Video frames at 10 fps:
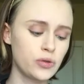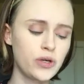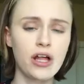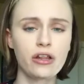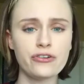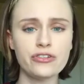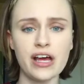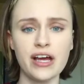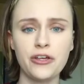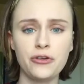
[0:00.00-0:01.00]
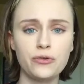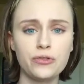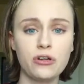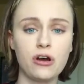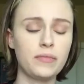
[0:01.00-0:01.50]
two colors I
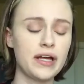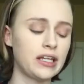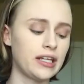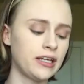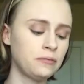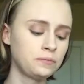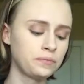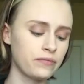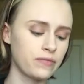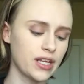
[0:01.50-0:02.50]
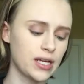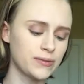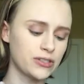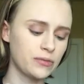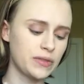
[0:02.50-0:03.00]
used on my lid.
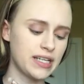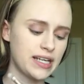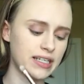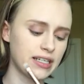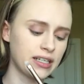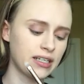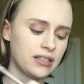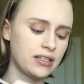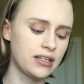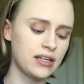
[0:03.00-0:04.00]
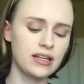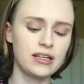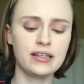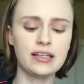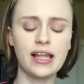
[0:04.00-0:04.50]
I'm just going to be taking
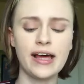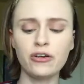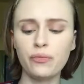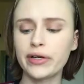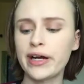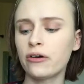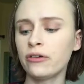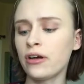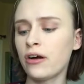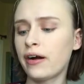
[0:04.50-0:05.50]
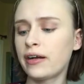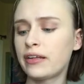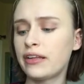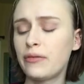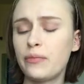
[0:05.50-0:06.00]
the lighter brown
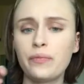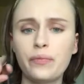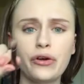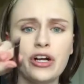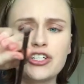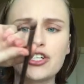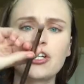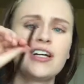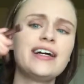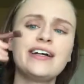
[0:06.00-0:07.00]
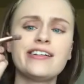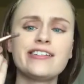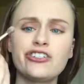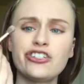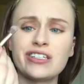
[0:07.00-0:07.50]
on the brush.
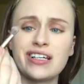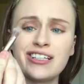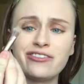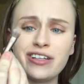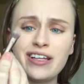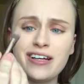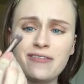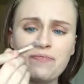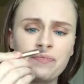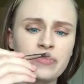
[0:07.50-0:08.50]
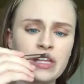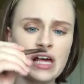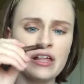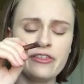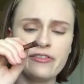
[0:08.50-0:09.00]
This is just kind of like
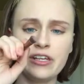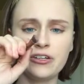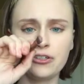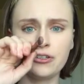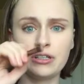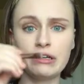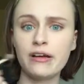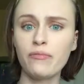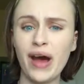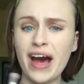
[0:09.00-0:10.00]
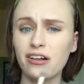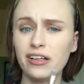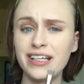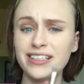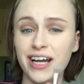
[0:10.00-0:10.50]
a thinner
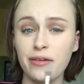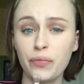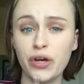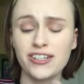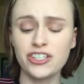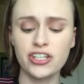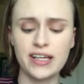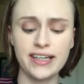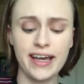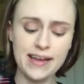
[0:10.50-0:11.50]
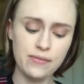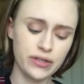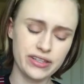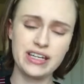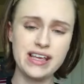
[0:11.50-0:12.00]
paddly type brush that came
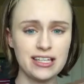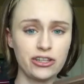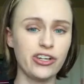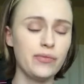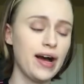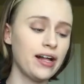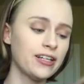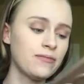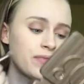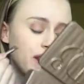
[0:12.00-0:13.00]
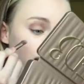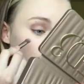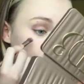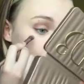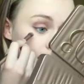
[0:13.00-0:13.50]
with the Naked 3 palette,
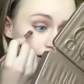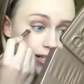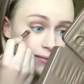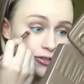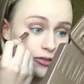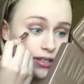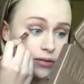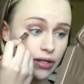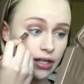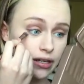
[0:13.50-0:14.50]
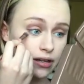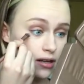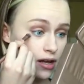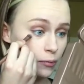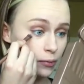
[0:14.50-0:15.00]
and then I'm just going to be
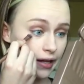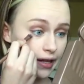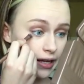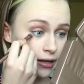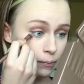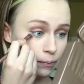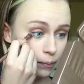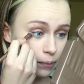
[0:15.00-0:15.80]
applying it